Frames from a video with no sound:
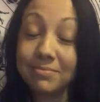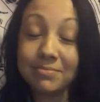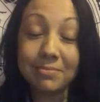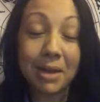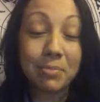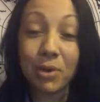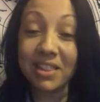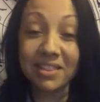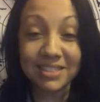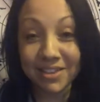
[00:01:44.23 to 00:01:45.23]
My
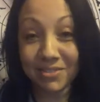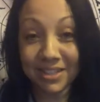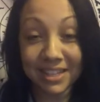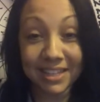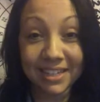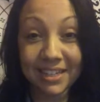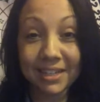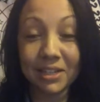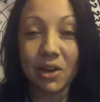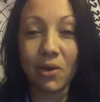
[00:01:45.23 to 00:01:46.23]
breath is everything.
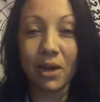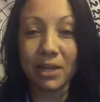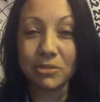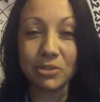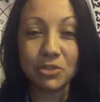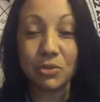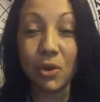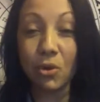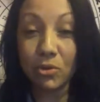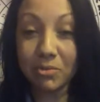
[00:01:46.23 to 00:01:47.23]
You know, I used to
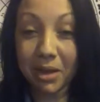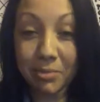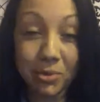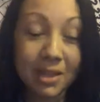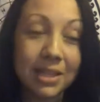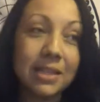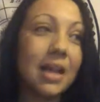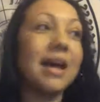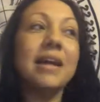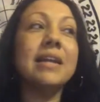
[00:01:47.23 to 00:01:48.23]
hold my breath a
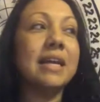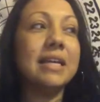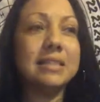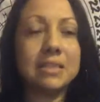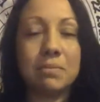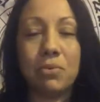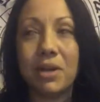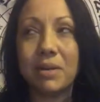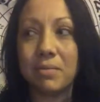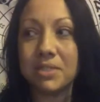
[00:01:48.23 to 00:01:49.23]
lot. At some
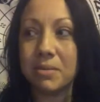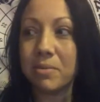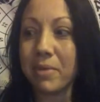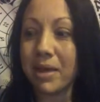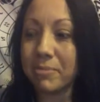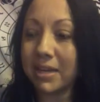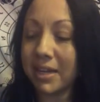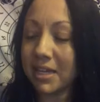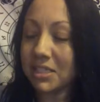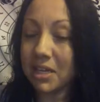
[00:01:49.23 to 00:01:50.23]
point, some of my
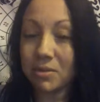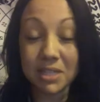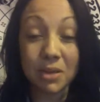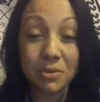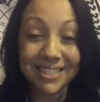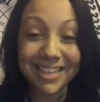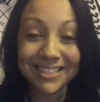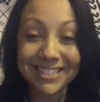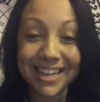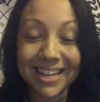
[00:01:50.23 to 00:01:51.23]
medication I was on was
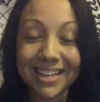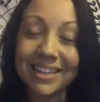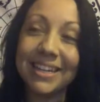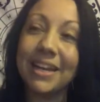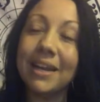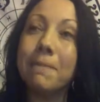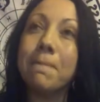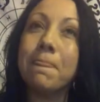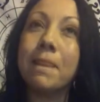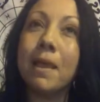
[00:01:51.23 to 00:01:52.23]
anxiety
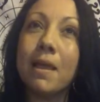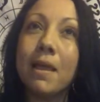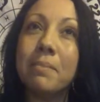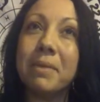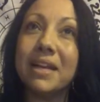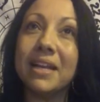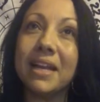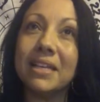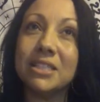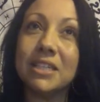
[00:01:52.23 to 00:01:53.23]

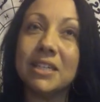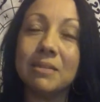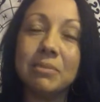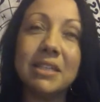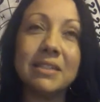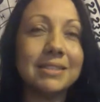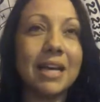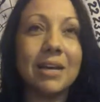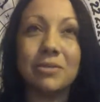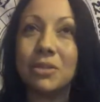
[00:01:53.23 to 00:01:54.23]
medication because
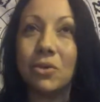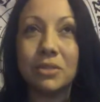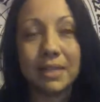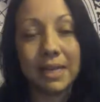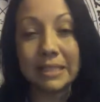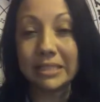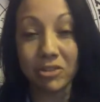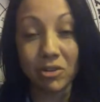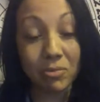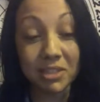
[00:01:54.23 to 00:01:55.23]
I was holding on to
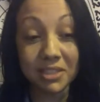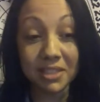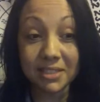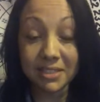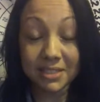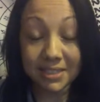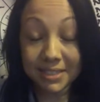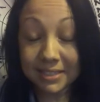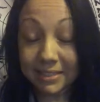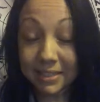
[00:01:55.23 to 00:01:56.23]
so much and
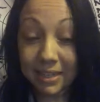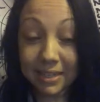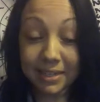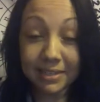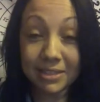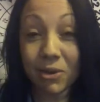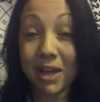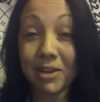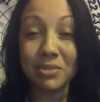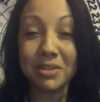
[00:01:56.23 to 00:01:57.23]
didn't know how
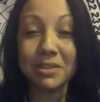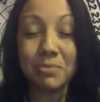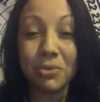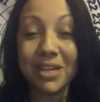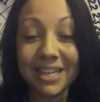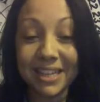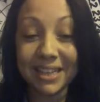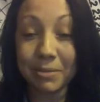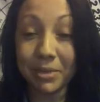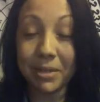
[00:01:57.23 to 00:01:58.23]
to really breathe
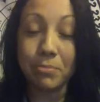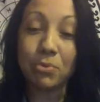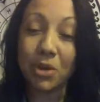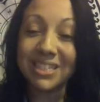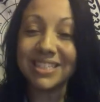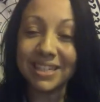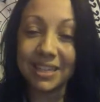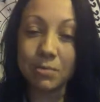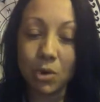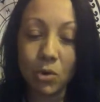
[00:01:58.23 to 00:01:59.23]
and be present in
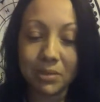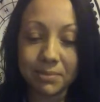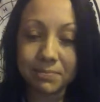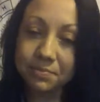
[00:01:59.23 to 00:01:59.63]
the moment.